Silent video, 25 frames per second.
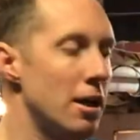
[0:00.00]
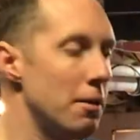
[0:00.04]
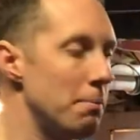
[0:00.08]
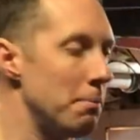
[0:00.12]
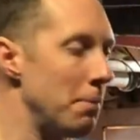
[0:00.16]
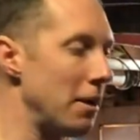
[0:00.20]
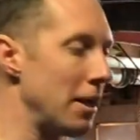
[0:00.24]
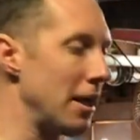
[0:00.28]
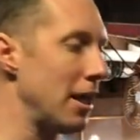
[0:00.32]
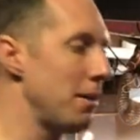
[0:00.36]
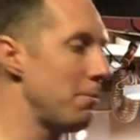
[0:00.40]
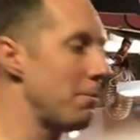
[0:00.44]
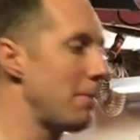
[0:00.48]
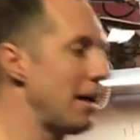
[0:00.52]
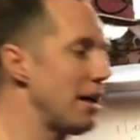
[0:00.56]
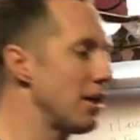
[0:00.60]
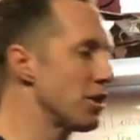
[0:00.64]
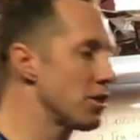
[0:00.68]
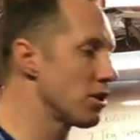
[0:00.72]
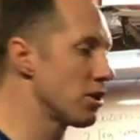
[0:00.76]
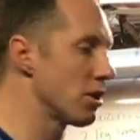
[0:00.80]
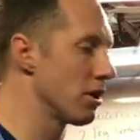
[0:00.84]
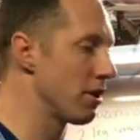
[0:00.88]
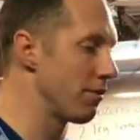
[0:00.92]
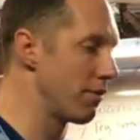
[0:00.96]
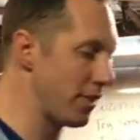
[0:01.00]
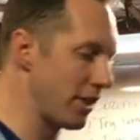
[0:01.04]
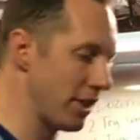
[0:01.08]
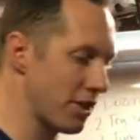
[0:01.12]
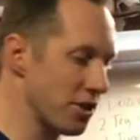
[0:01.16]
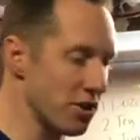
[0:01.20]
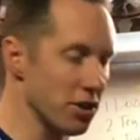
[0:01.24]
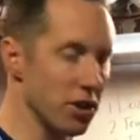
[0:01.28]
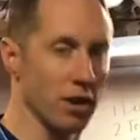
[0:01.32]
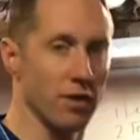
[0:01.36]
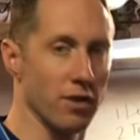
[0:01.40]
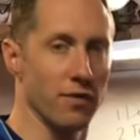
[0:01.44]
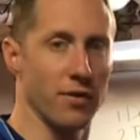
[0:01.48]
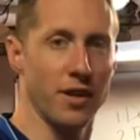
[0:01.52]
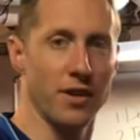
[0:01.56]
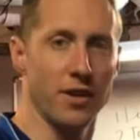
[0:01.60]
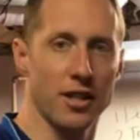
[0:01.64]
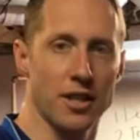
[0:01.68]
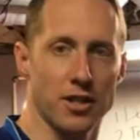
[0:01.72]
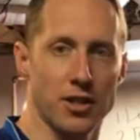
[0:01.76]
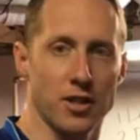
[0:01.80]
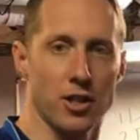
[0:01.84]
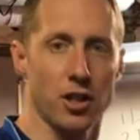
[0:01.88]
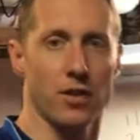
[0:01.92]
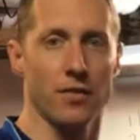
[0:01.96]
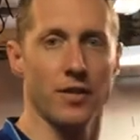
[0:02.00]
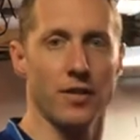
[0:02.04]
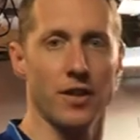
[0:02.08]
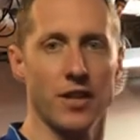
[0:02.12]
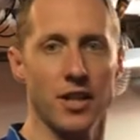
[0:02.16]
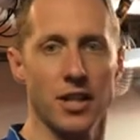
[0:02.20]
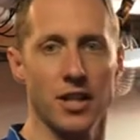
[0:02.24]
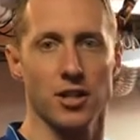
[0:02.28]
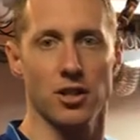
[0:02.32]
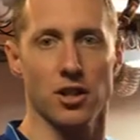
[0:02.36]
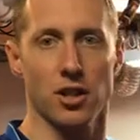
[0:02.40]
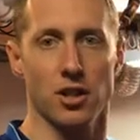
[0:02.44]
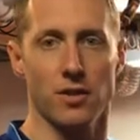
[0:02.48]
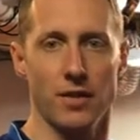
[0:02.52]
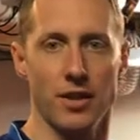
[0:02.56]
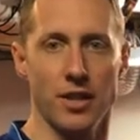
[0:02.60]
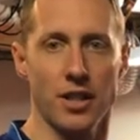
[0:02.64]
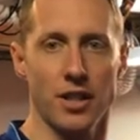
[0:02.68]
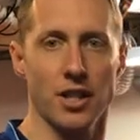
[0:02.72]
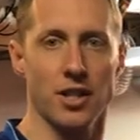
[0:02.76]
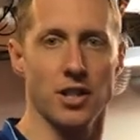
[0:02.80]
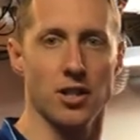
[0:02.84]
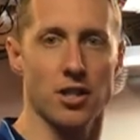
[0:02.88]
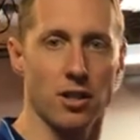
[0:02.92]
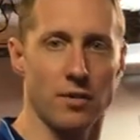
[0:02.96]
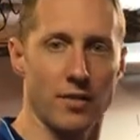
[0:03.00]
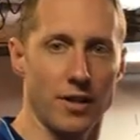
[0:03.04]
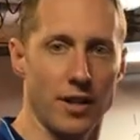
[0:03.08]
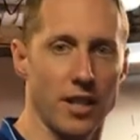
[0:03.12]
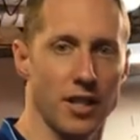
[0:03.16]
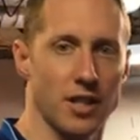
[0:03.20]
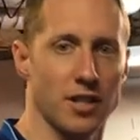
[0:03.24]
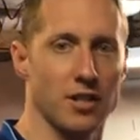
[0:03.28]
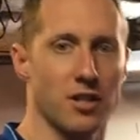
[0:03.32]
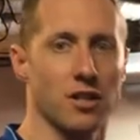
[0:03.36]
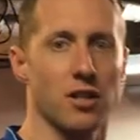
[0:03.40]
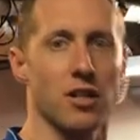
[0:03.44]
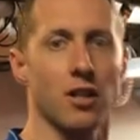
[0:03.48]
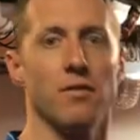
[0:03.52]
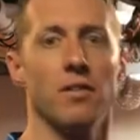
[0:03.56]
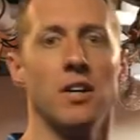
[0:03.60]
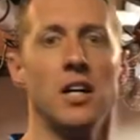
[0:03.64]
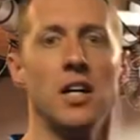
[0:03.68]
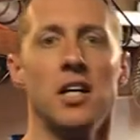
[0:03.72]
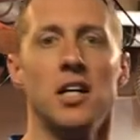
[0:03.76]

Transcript: but he may serve this serve and this serve and this serve and this serve and this serve.